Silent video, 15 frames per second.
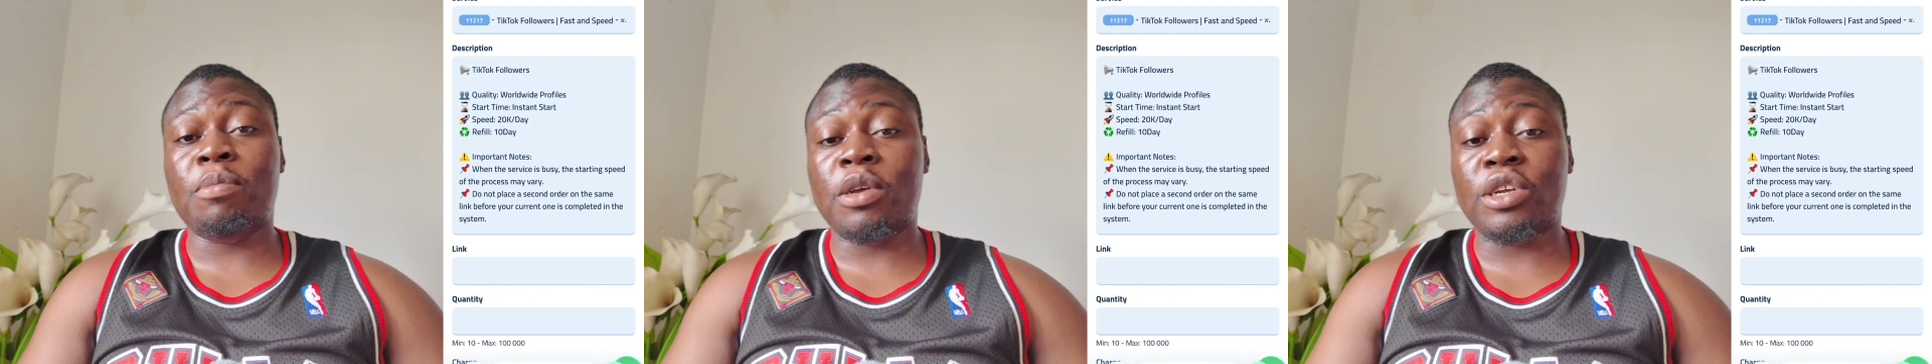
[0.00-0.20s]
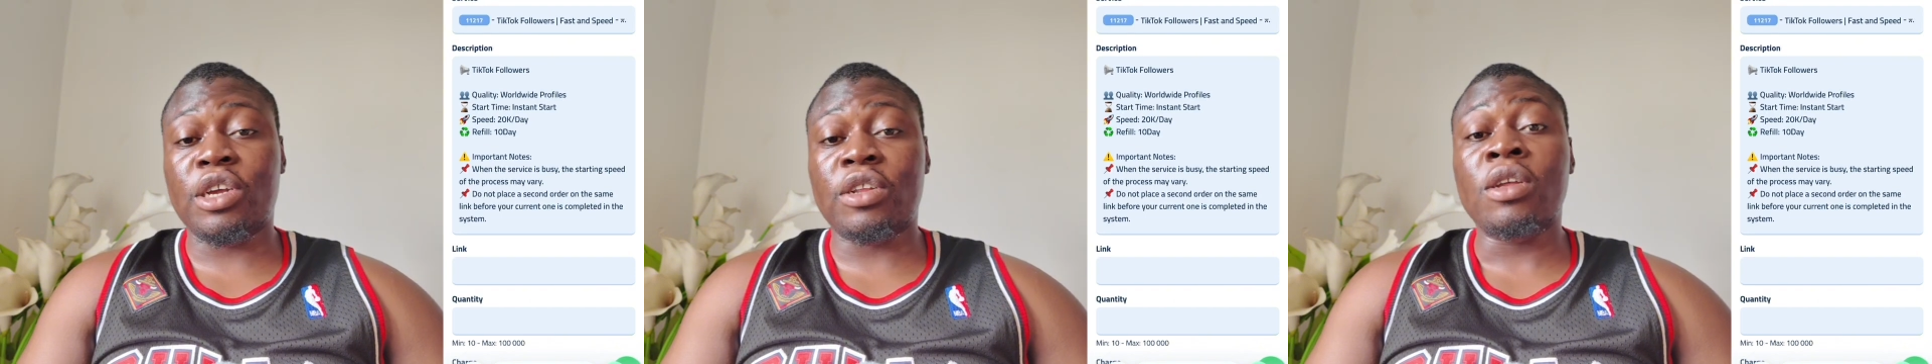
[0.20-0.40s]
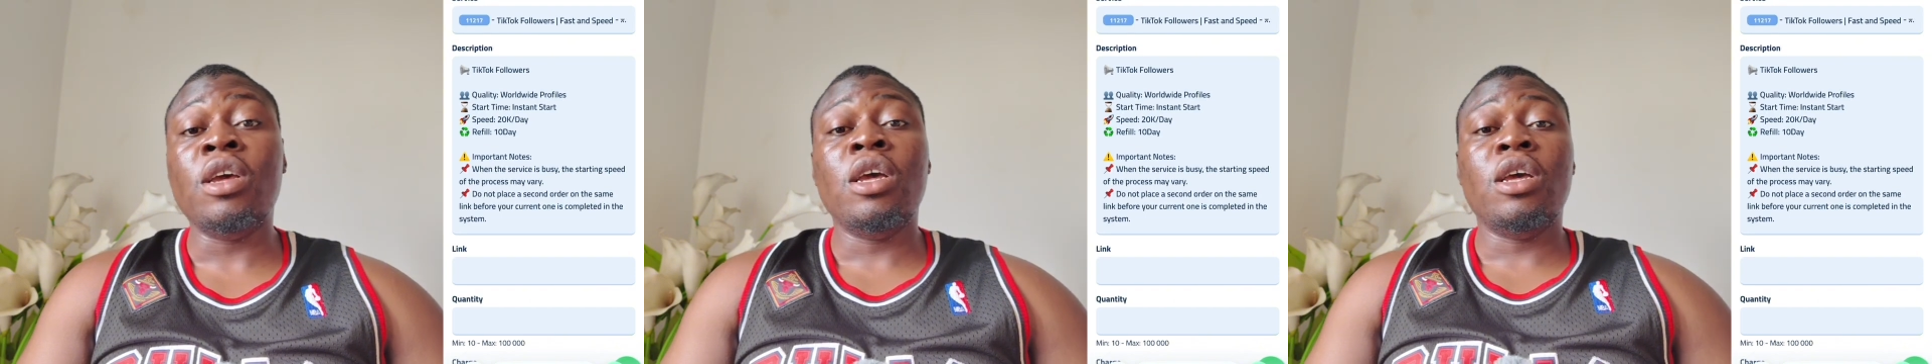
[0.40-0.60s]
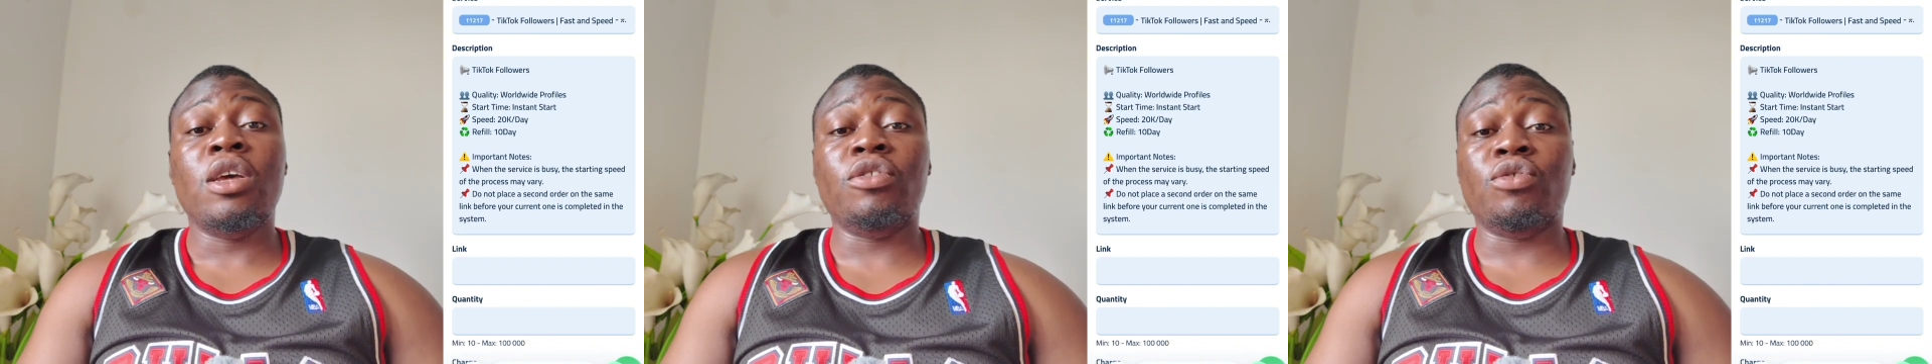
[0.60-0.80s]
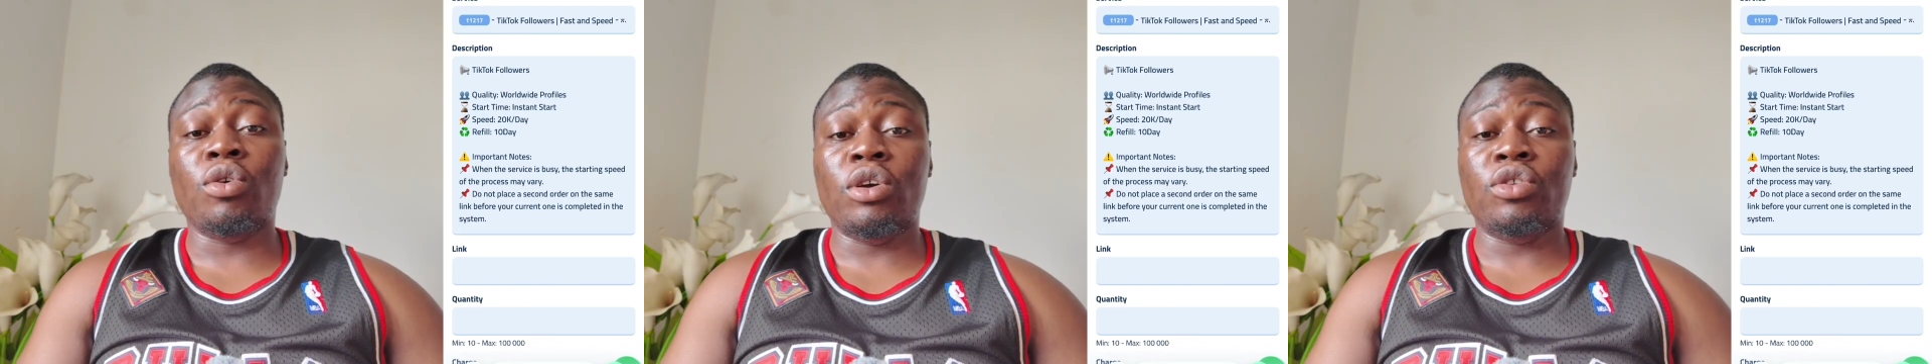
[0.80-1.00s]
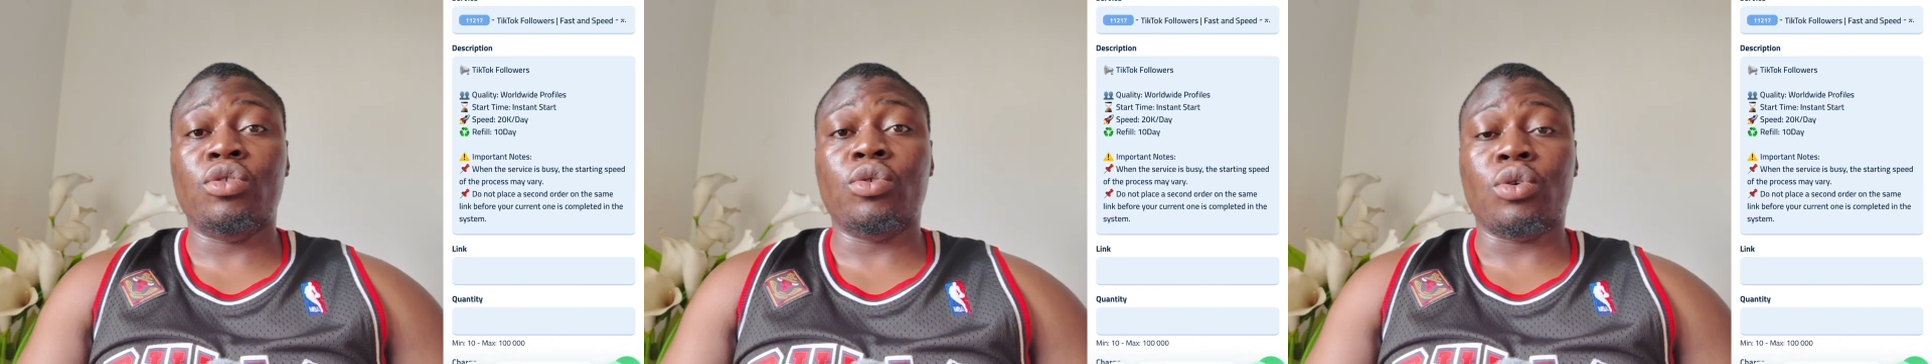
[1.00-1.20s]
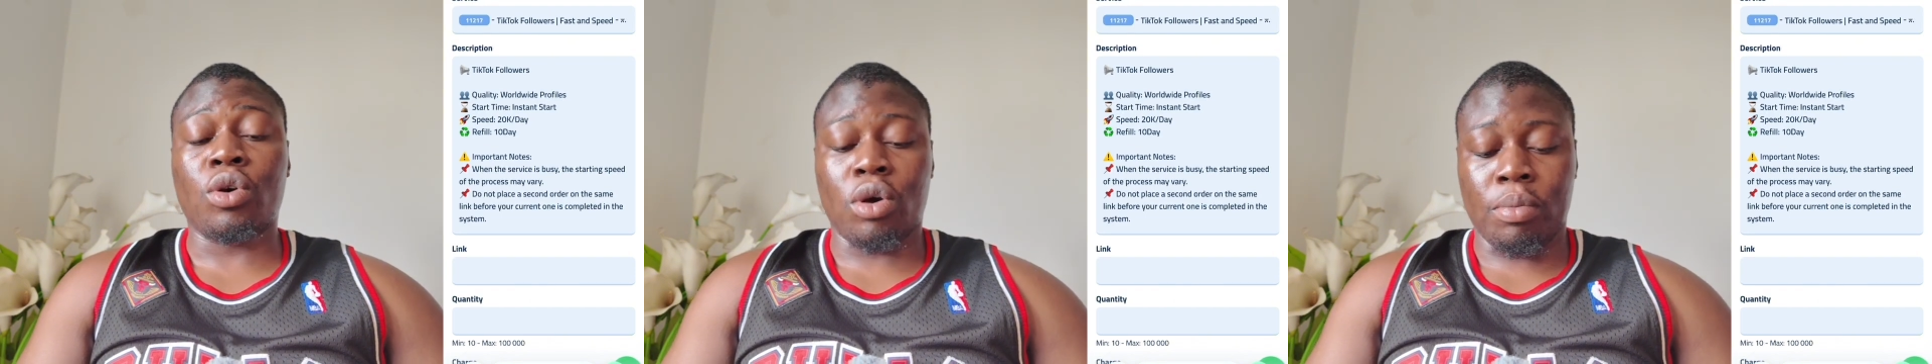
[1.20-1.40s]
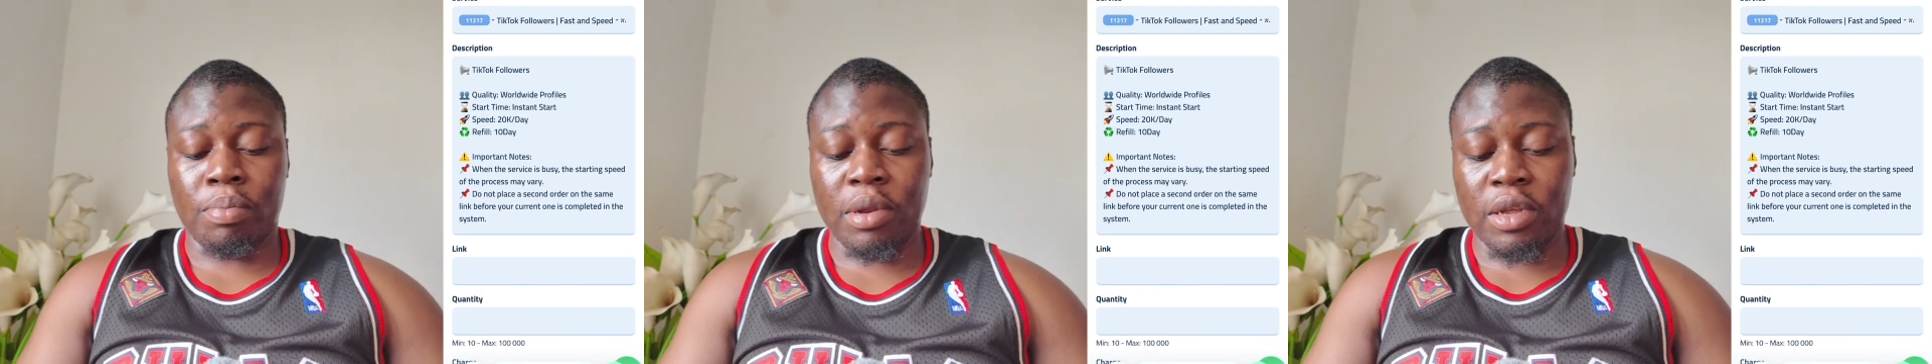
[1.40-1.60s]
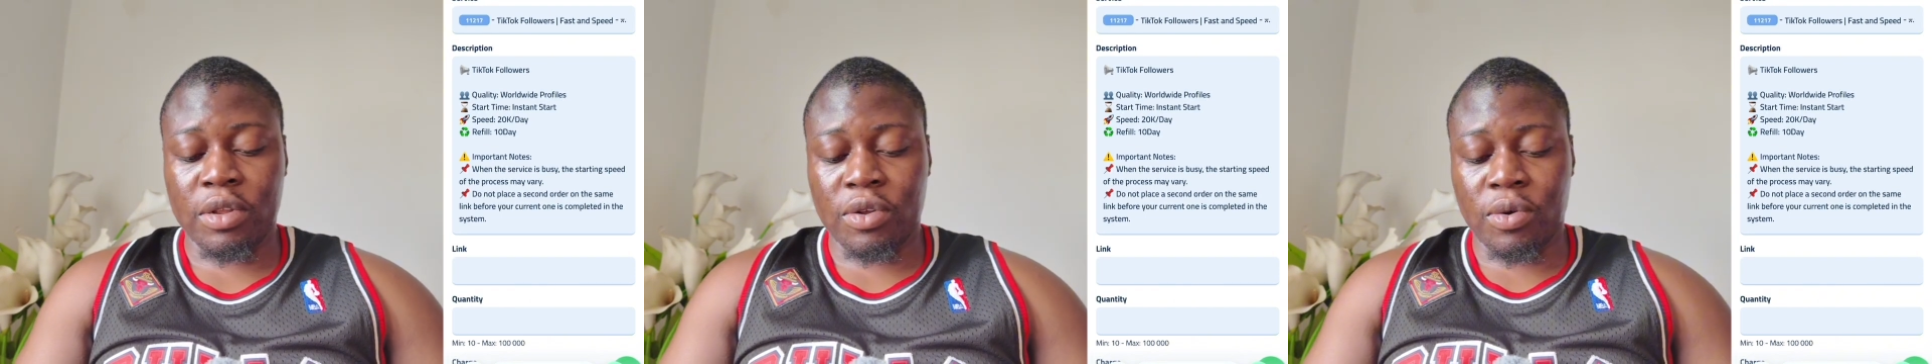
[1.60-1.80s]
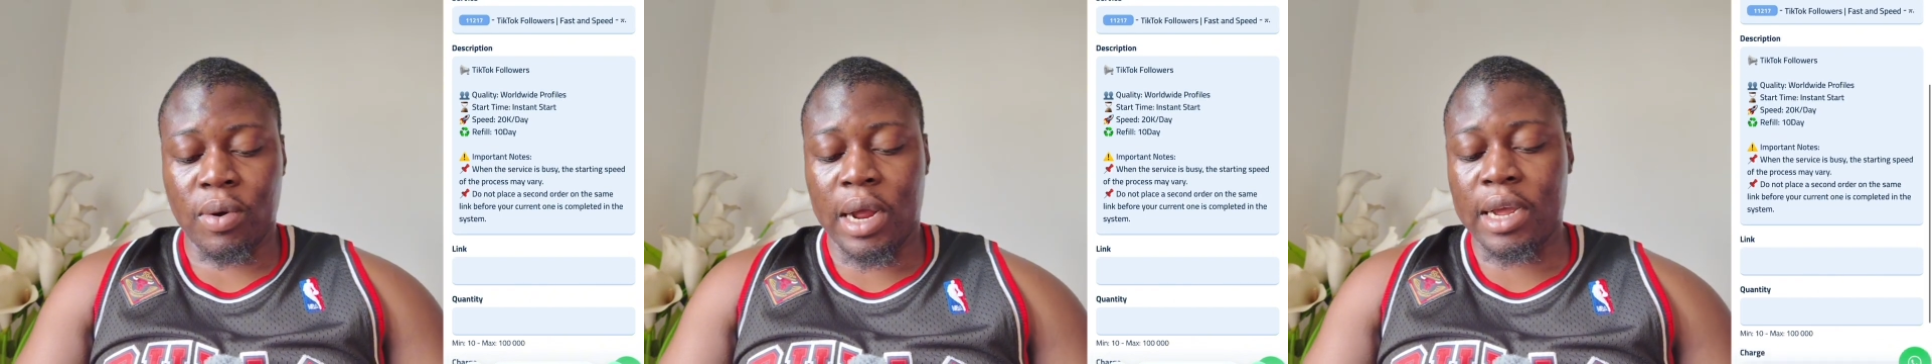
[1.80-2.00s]
patience, is going to
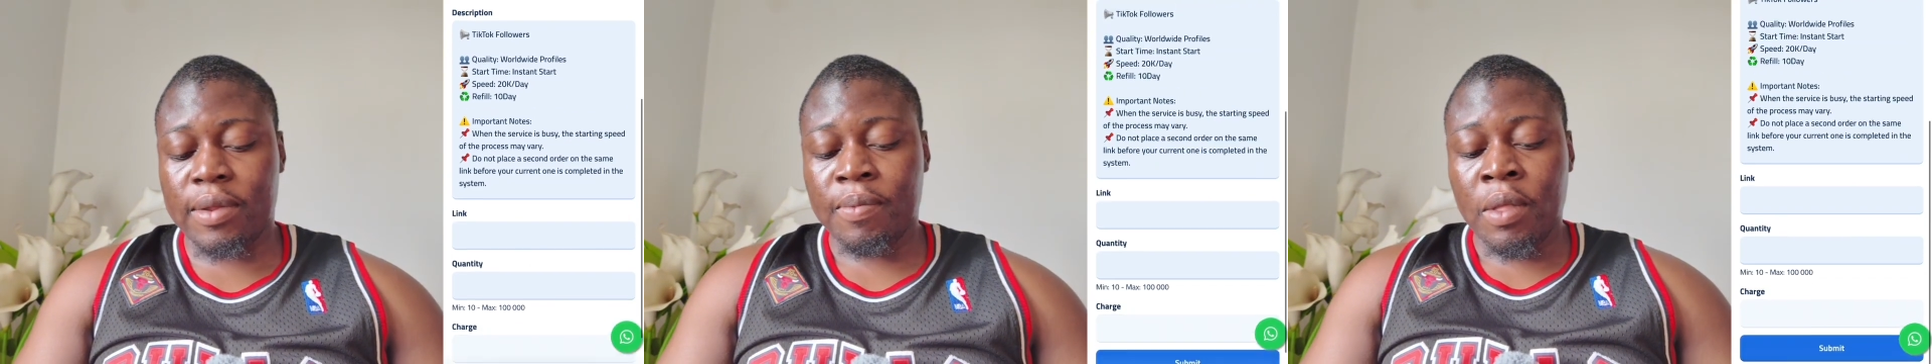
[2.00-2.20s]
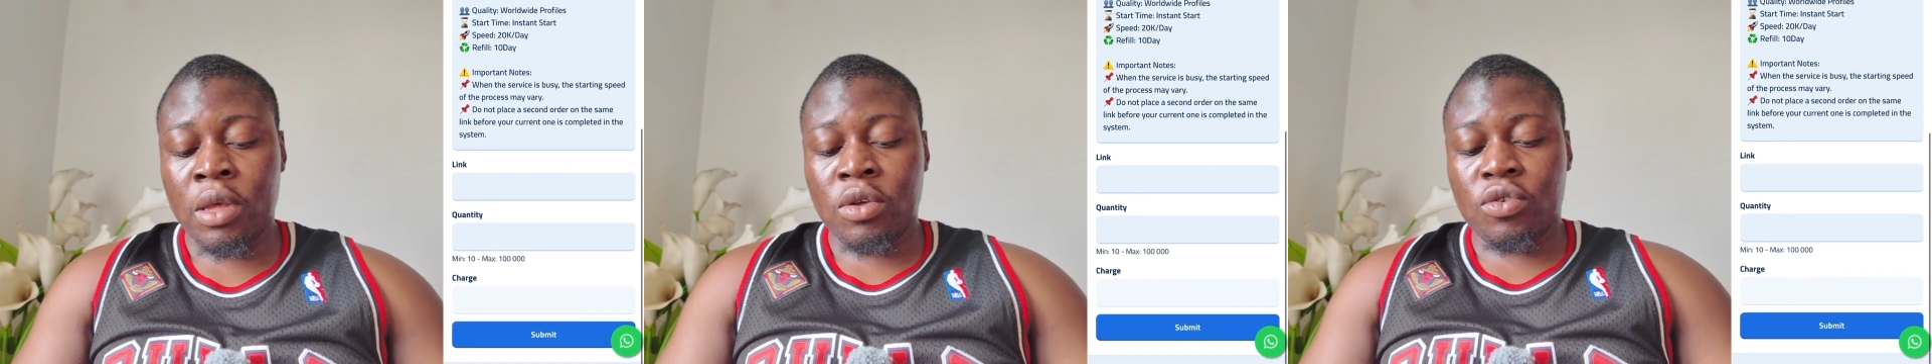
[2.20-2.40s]
complete, right?